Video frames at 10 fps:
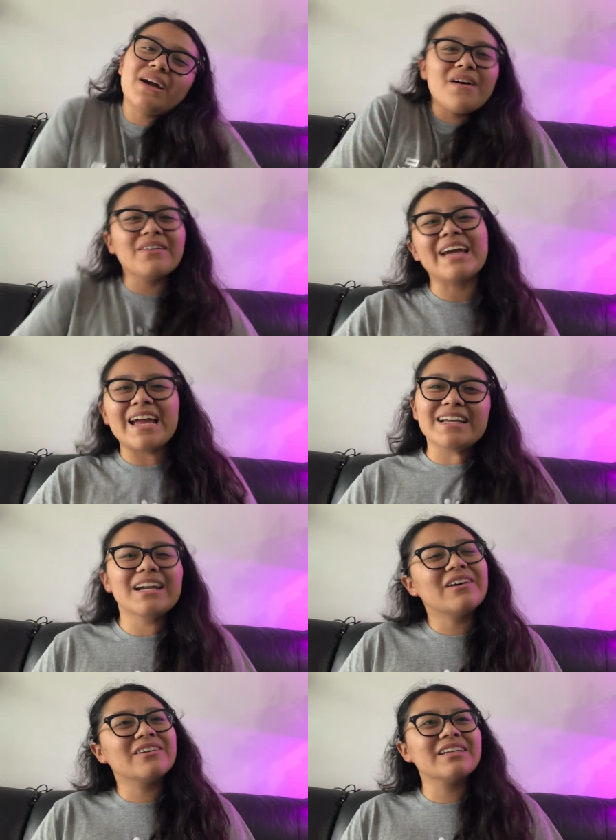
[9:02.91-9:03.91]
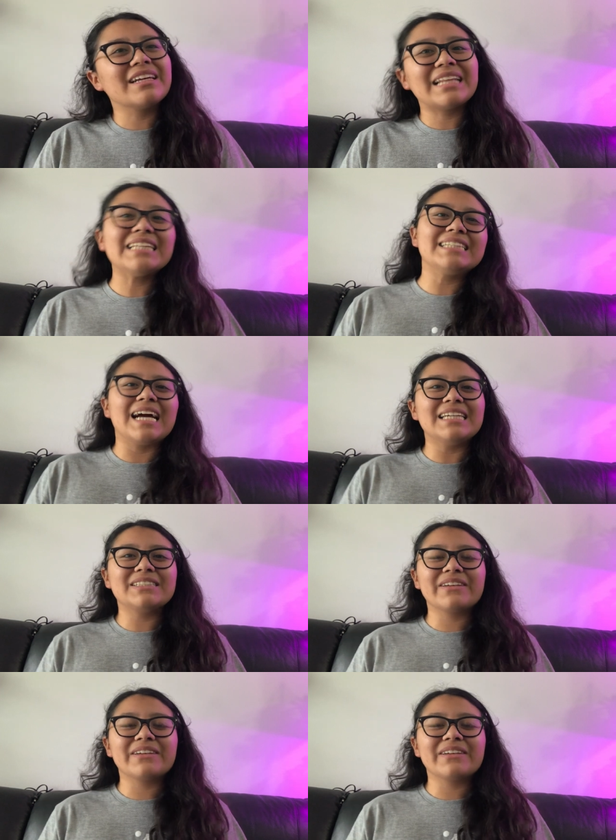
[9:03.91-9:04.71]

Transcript: oh, okay, you know, or like, that's nice.